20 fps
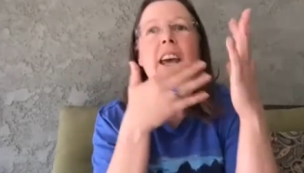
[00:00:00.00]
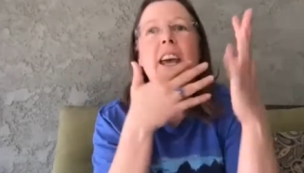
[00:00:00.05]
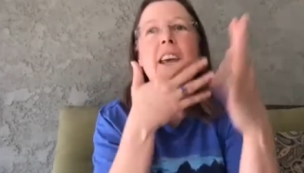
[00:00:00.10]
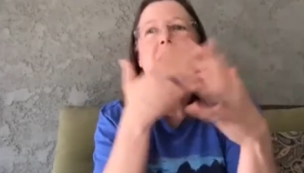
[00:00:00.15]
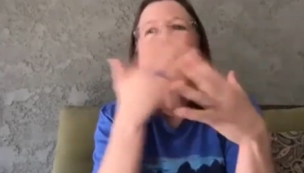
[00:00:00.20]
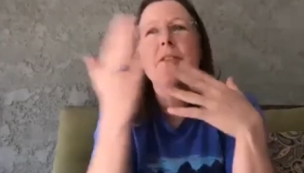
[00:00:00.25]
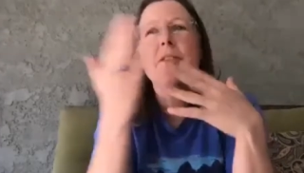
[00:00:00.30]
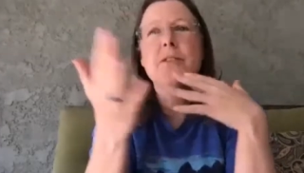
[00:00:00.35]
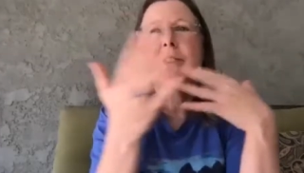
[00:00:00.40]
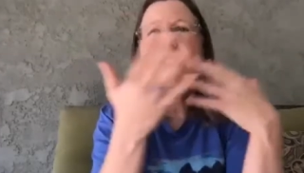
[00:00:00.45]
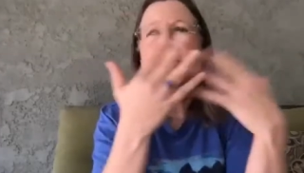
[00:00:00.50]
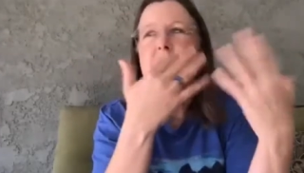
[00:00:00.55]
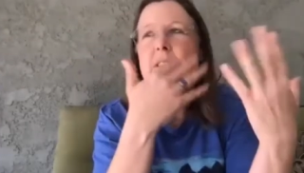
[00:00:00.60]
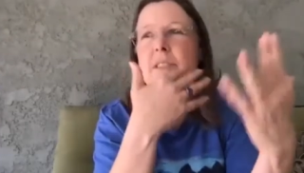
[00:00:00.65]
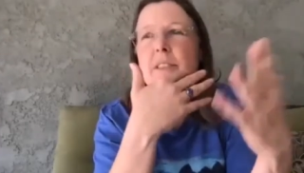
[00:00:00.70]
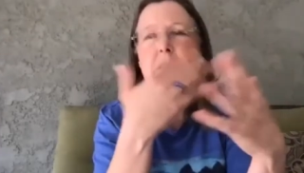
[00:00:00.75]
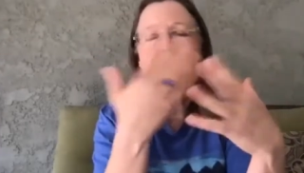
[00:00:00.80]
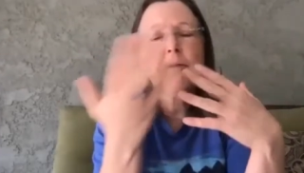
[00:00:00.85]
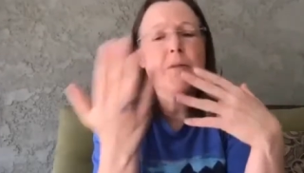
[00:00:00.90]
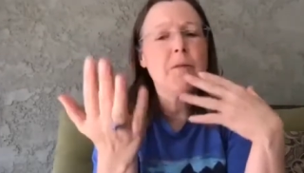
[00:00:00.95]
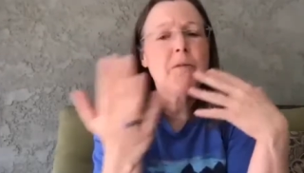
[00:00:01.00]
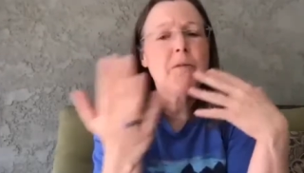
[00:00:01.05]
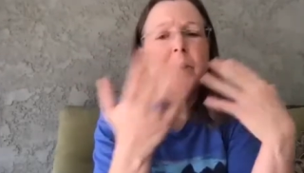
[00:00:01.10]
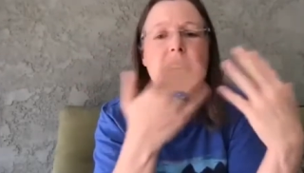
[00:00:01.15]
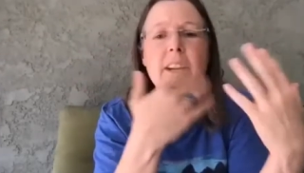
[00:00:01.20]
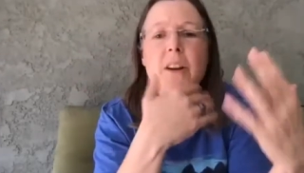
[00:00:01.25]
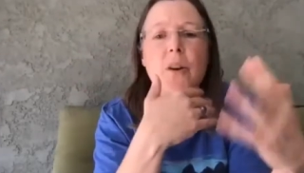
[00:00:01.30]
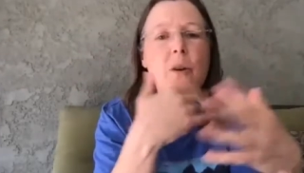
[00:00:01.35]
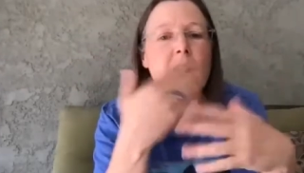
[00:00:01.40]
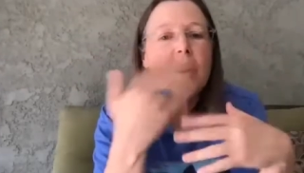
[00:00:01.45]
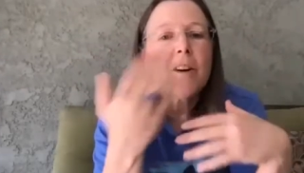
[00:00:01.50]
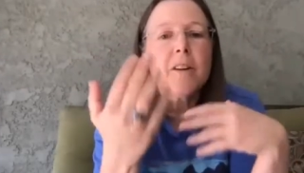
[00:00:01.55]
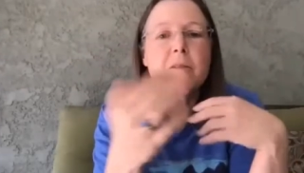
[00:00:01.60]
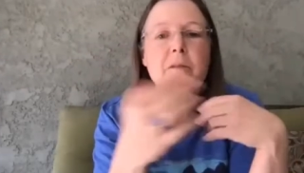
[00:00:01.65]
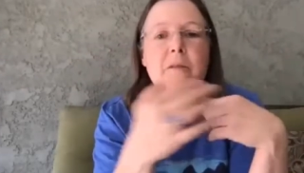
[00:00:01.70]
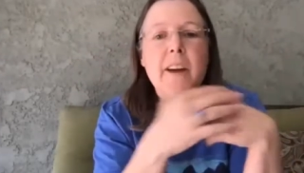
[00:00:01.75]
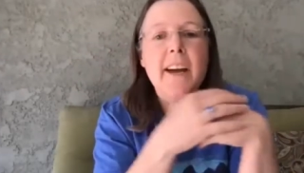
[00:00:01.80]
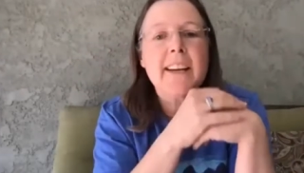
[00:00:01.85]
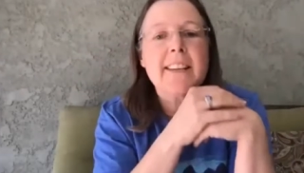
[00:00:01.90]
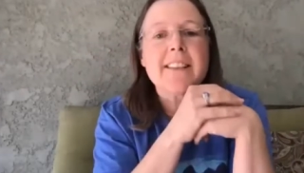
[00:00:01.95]
And there's just different video
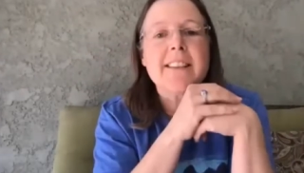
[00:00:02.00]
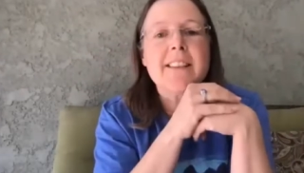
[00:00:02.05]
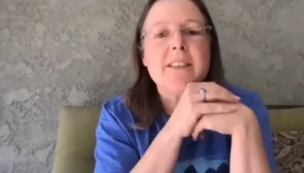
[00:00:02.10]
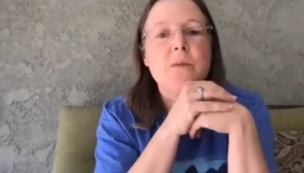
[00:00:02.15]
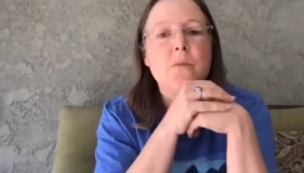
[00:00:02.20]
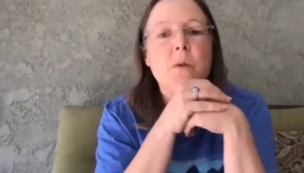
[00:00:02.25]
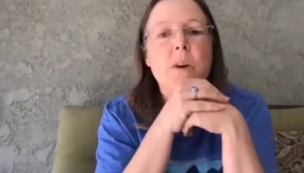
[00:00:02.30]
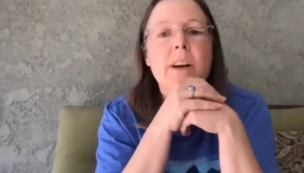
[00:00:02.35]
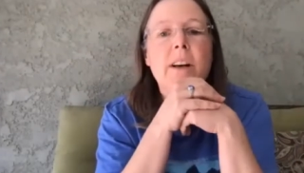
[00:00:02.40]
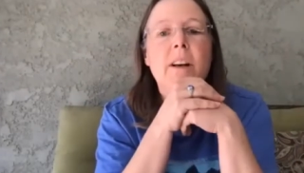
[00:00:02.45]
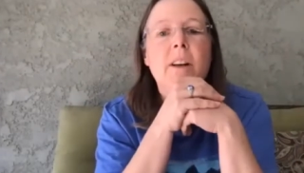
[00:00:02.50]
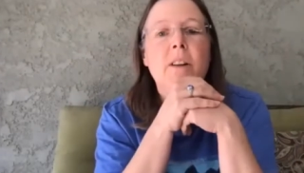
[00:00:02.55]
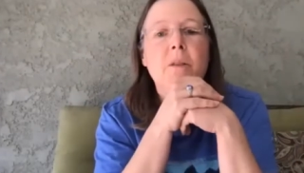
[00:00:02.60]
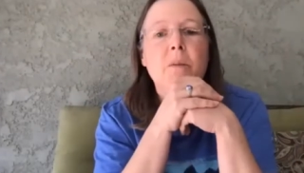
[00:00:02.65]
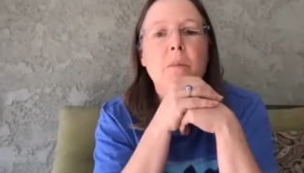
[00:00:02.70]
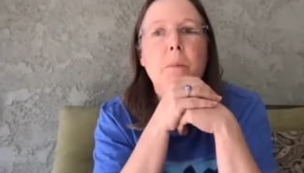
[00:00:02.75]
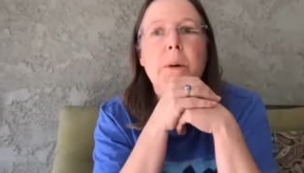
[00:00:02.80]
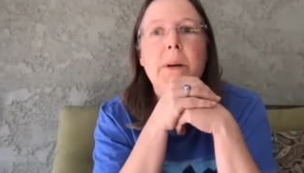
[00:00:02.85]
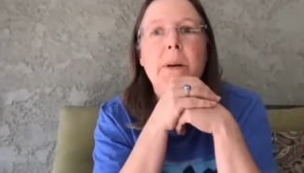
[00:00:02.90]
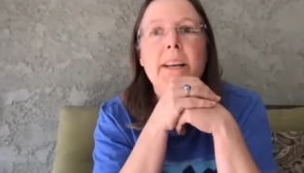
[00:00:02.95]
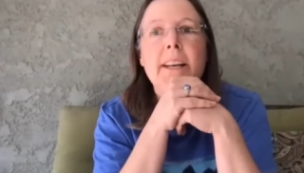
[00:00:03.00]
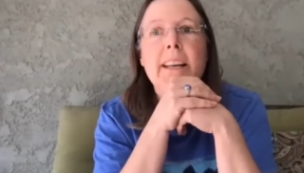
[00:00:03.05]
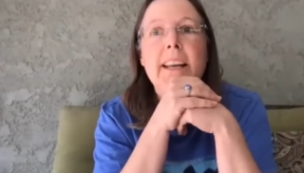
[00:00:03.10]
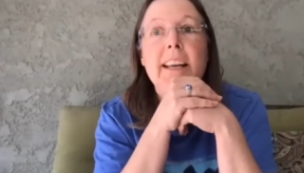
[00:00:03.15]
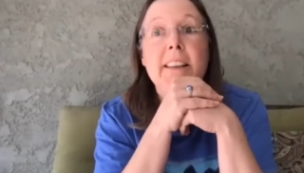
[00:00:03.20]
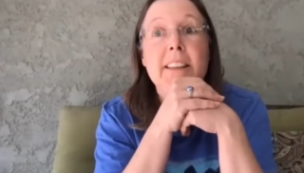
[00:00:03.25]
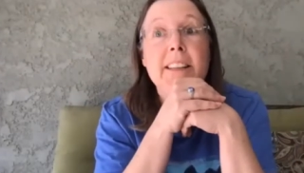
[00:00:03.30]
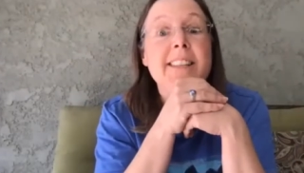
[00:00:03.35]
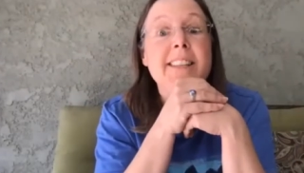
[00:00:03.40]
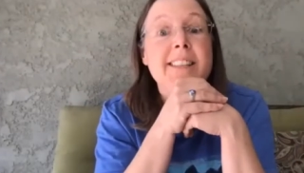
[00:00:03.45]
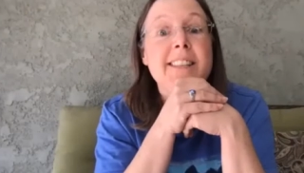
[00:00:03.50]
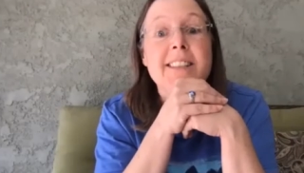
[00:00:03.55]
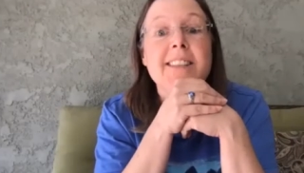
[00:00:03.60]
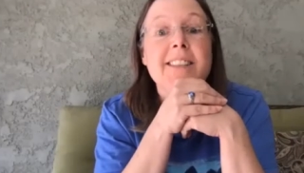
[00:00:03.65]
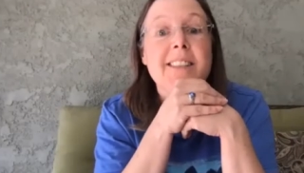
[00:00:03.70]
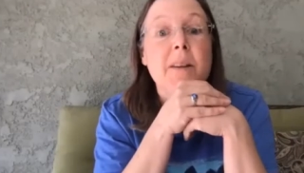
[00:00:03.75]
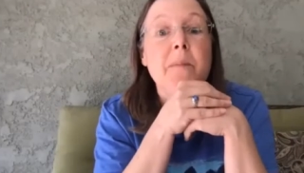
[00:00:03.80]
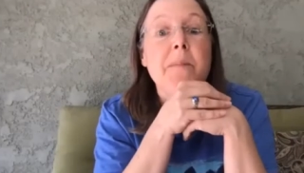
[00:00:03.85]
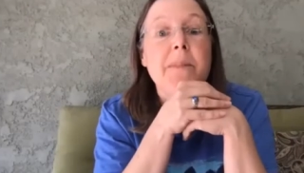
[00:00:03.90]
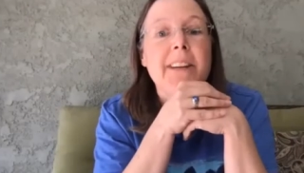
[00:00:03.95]
artifacts as well, but at least it's
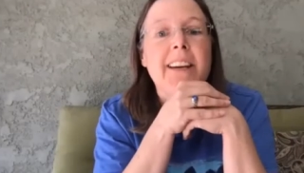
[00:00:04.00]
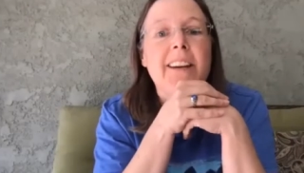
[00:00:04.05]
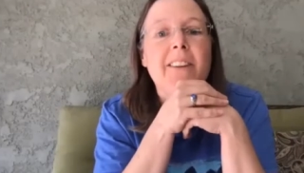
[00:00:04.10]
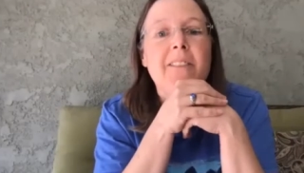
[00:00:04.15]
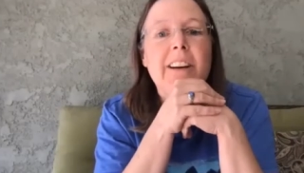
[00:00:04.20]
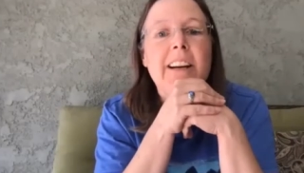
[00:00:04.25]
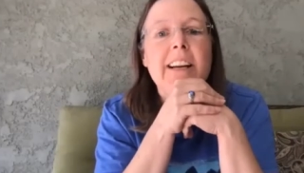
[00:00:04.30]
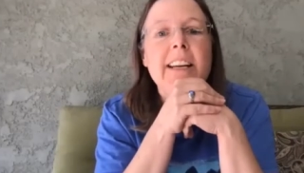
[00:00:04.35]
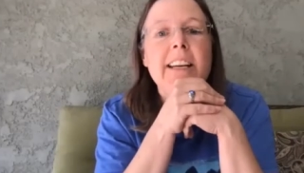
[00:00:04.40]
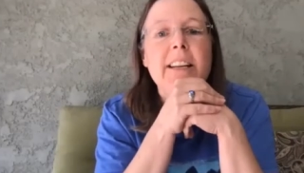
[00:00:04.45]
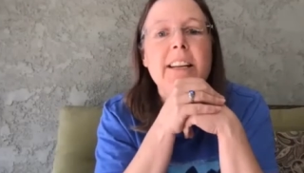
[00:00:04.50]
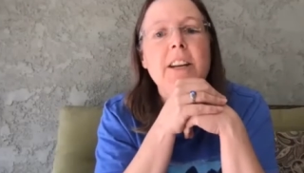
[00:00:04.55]
something, right?